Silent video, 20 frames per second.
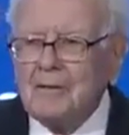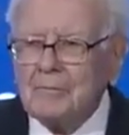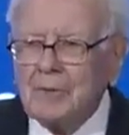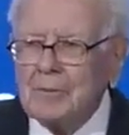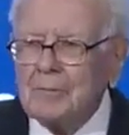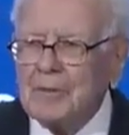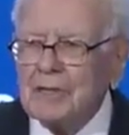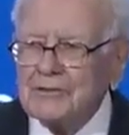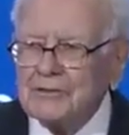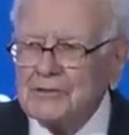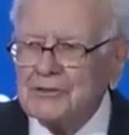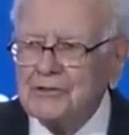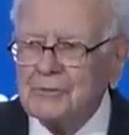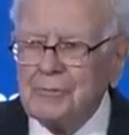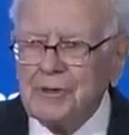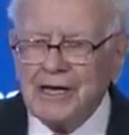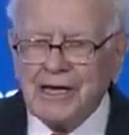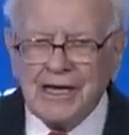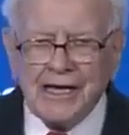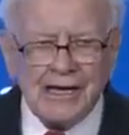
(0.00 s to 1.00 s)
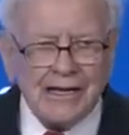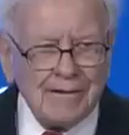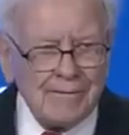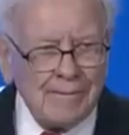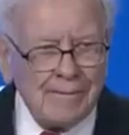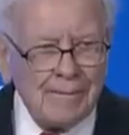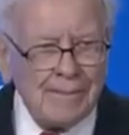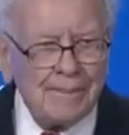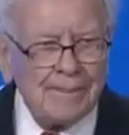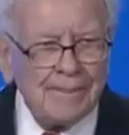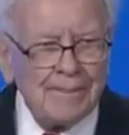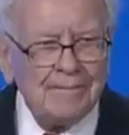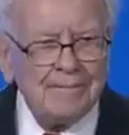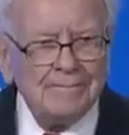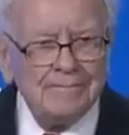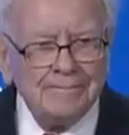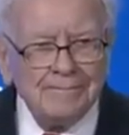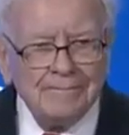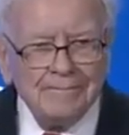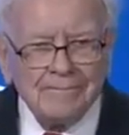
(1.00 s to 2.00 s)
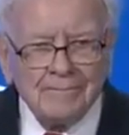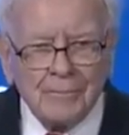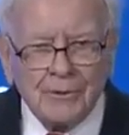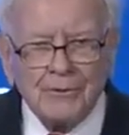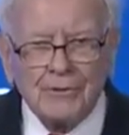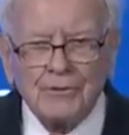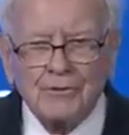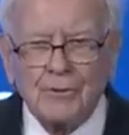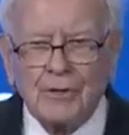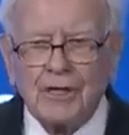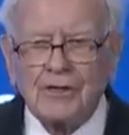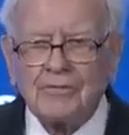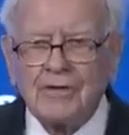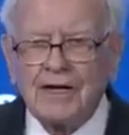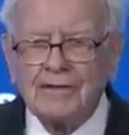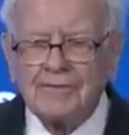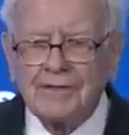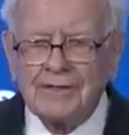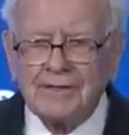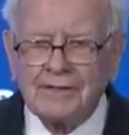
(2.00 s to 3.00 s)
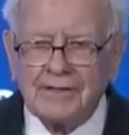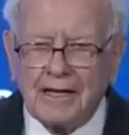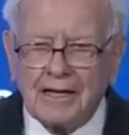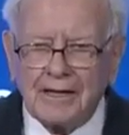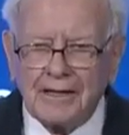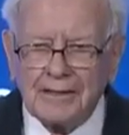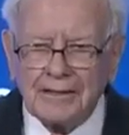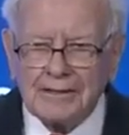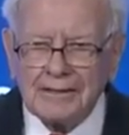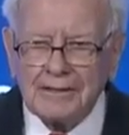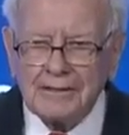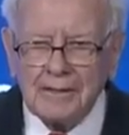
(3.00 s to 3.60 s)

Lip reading: But Mrs. B, with her $2,500,